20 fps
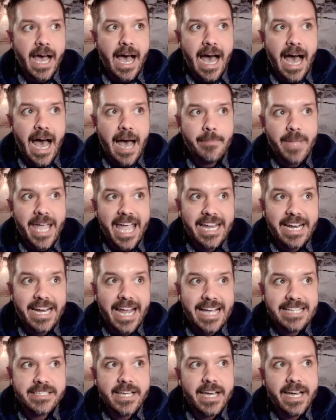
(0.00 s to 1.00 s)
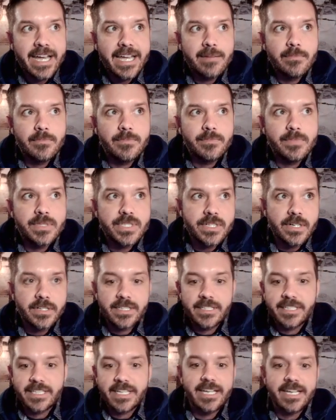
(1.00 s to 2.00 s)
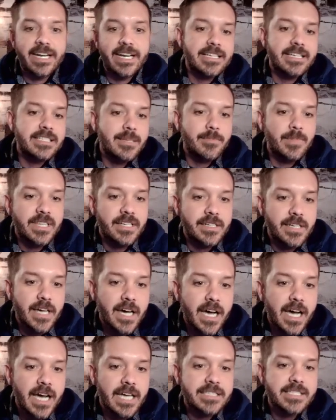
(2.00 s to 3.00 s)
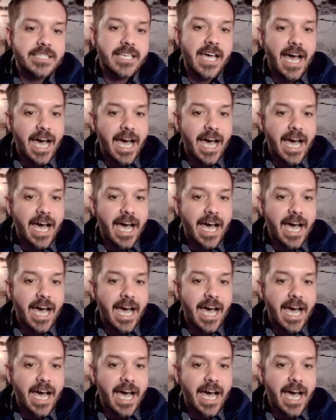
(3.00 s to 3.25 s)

And as I started to connect some of the dots,